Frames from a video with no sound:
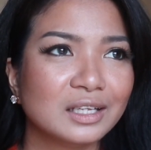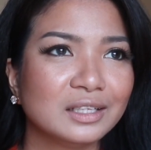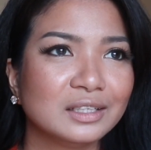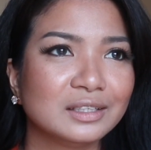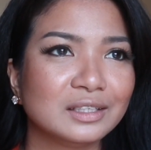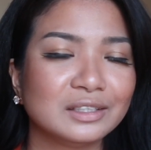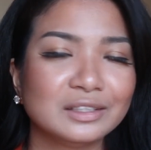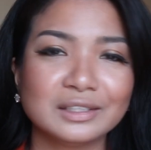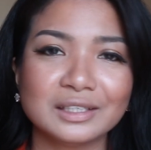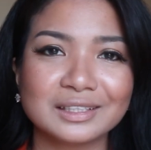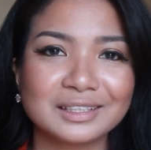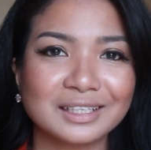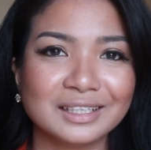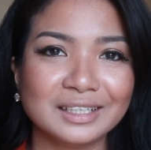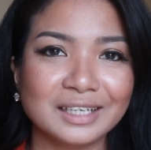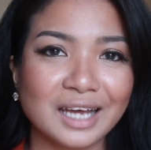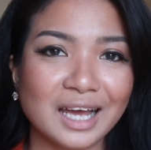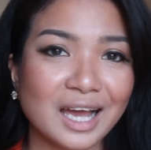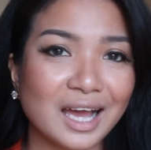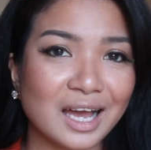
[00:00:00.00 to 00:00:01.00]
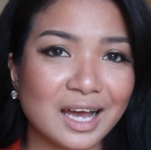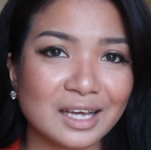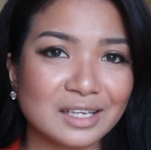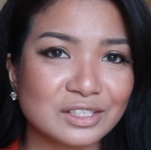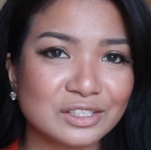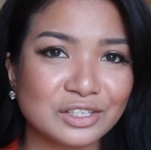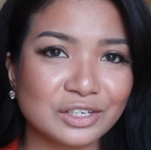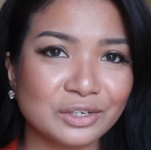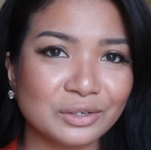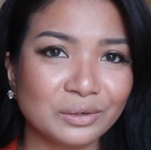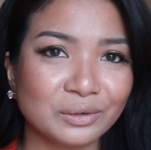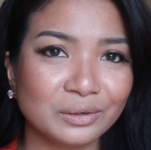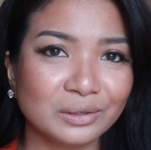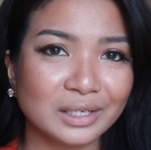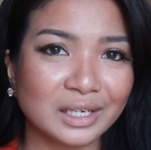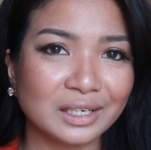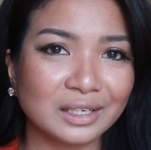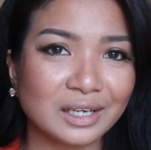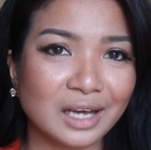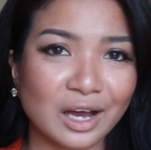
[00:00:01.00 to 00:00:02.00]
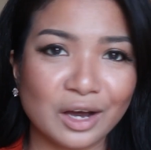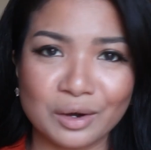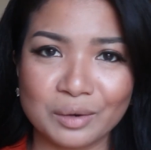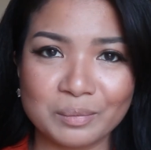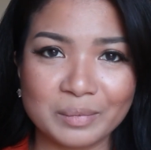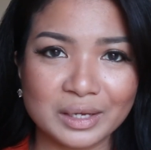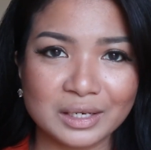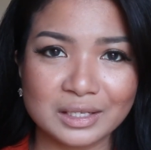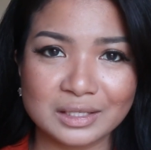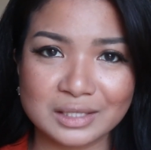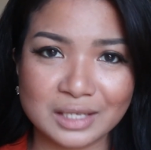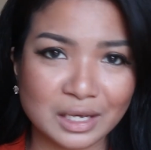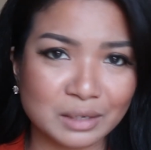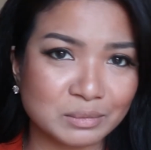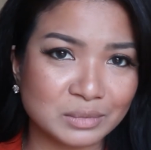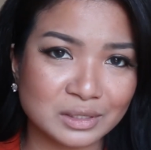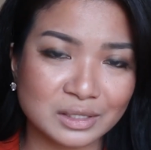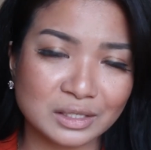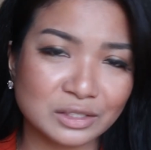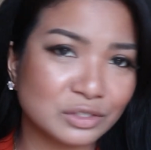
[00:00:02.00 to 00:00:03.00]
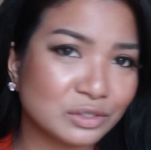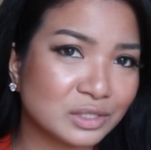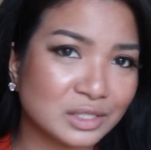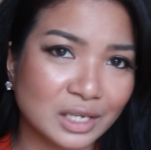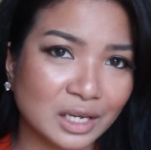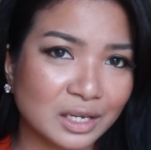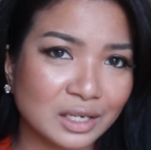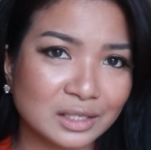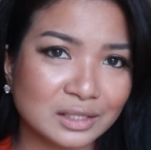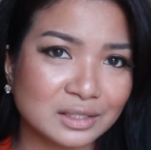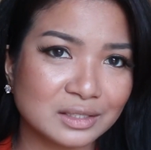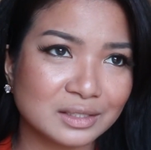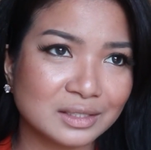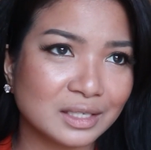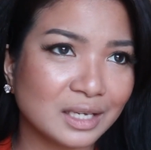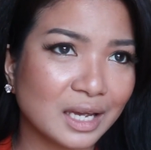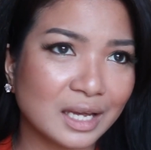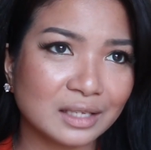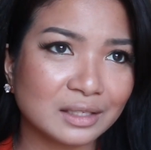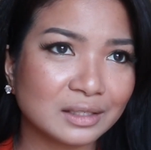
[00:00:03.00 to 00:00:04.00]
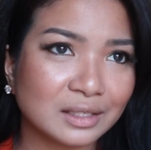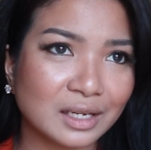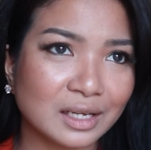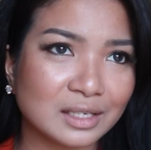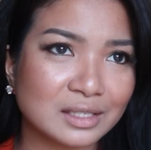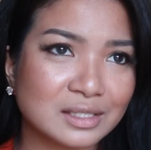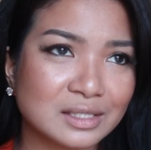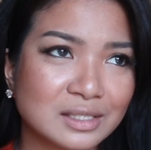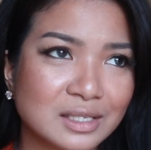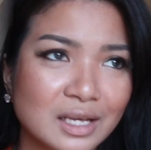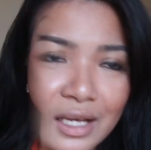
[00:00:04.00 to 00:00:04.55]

they're not gonna ask you like how many times did you take the NCLEX.